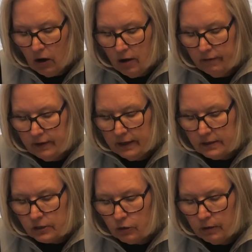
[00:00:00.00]
often
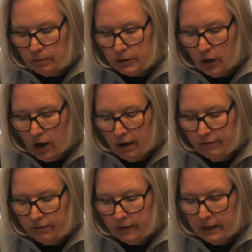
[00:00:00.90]
gets crimped
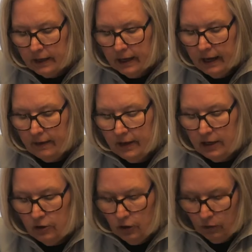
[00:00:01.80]
off and then
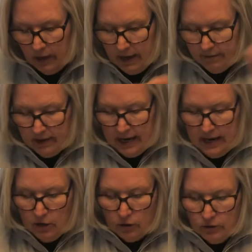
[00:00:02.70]
you don't have an anchor.